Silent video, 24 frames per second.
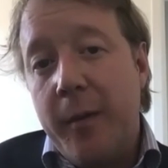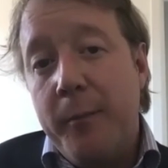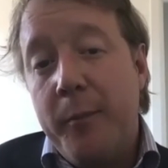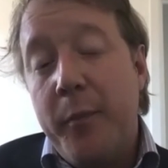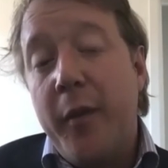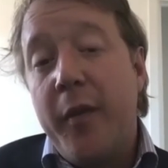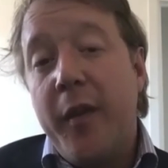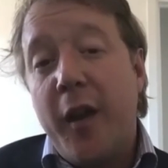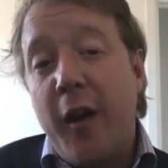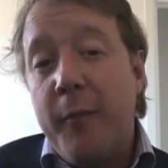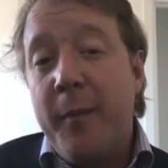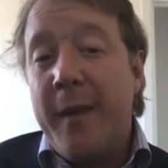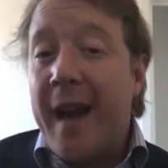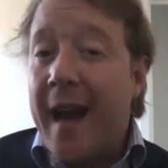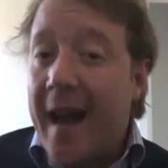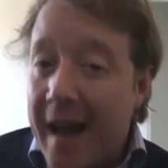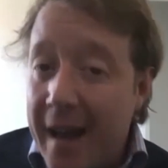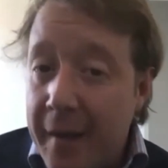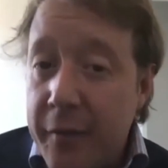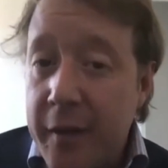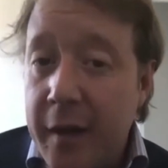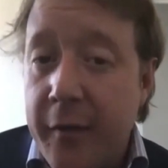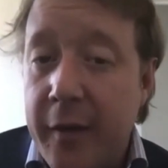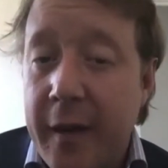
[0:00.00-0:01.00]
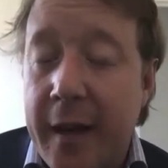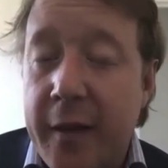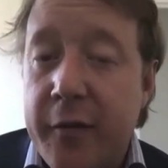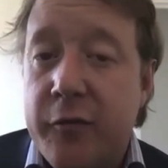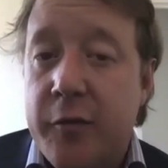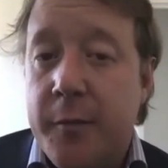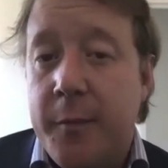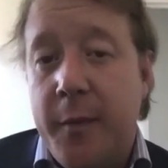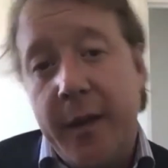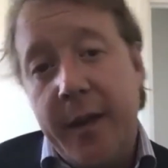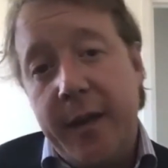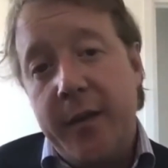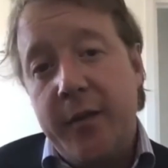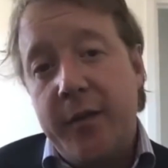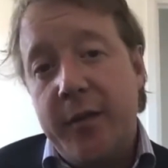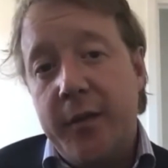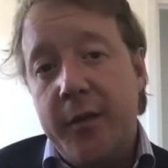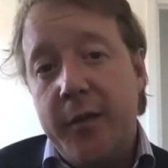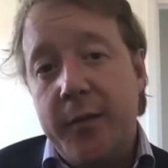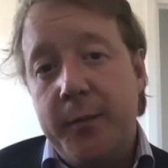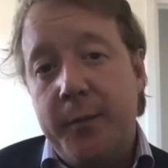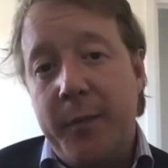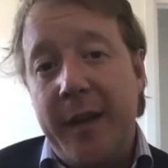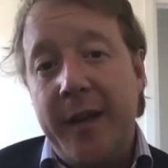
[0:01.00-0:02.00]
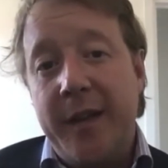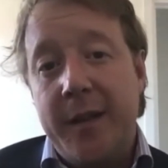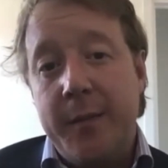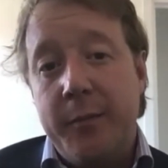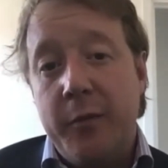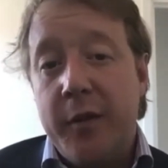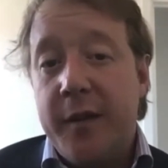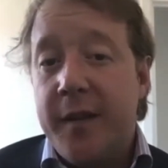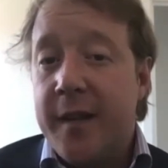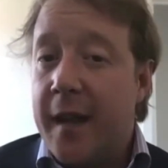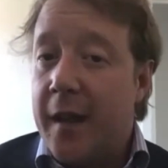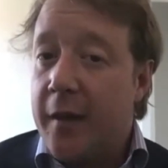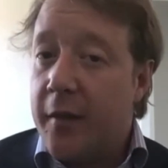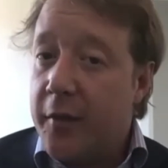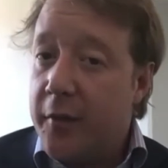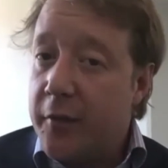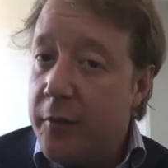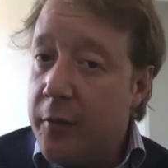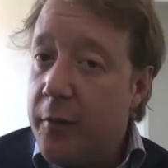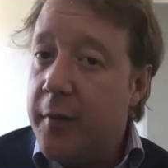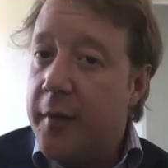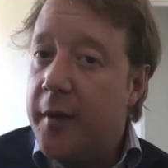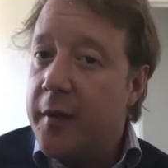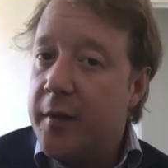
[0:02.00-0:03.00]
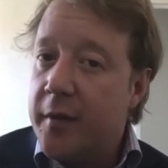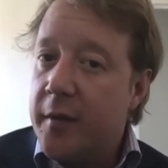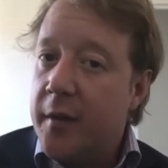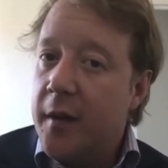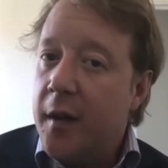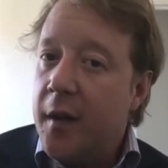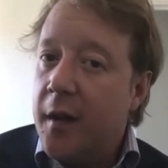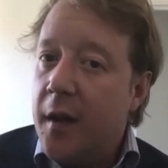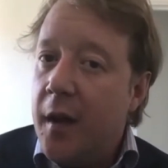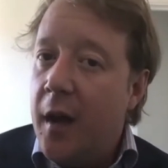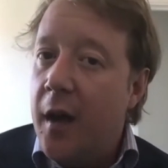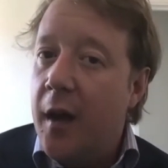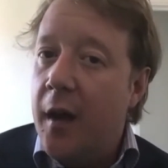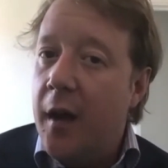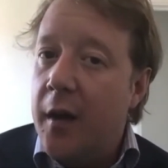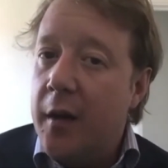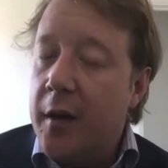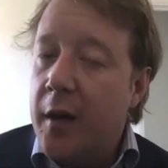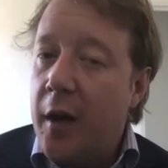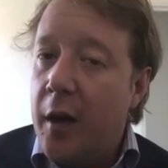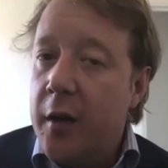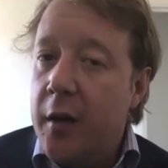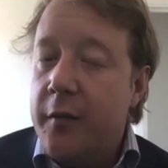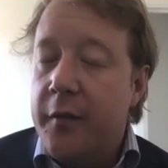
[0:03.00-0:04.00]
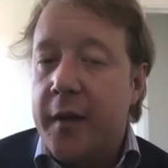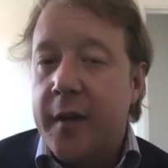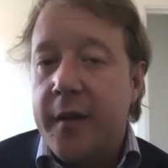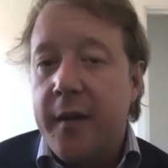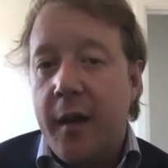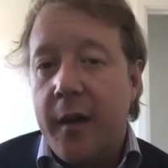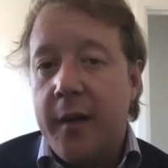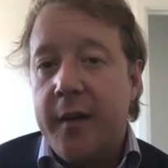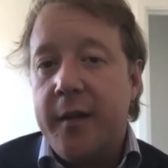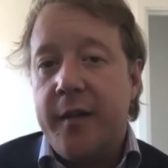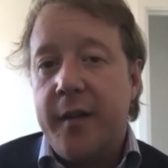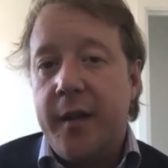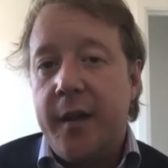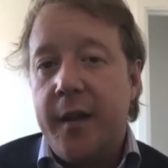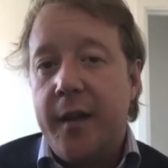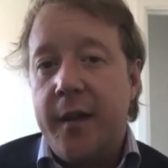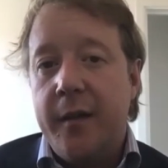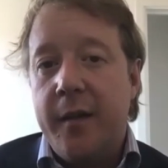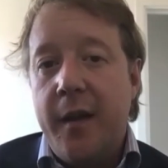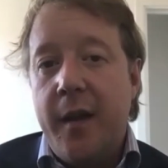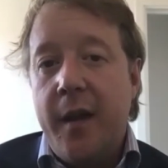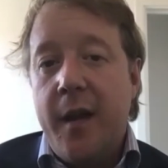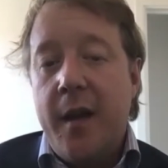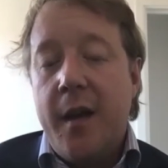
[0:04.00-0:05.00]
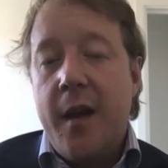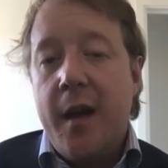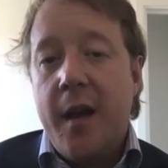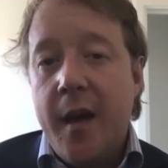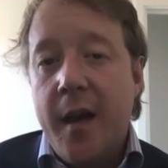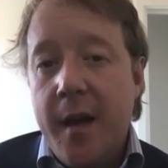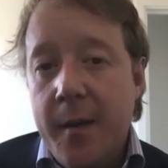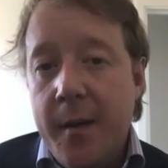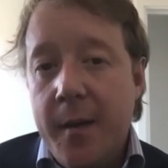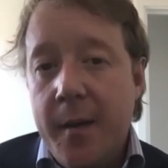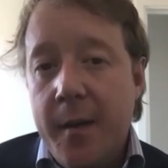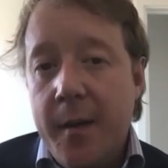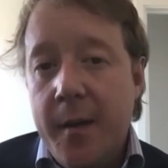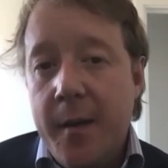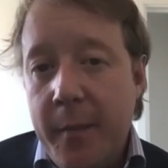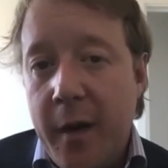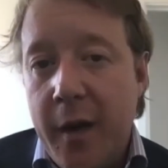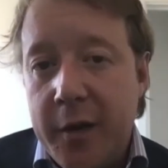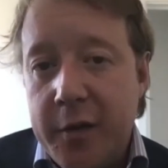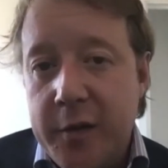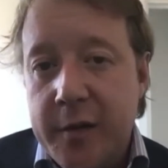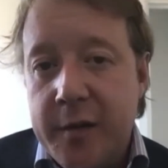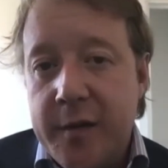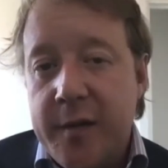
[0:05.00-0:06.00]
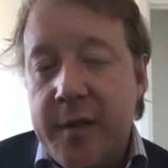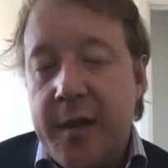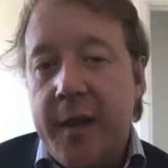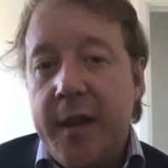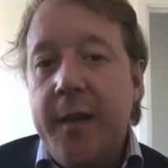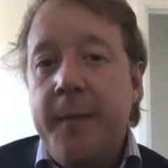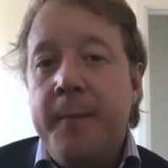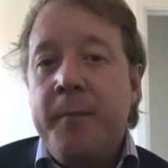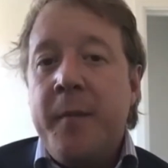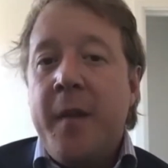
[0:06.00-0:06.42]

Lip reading: But the government have given extra money to Peterborough to get us through this COVID-19 emergency.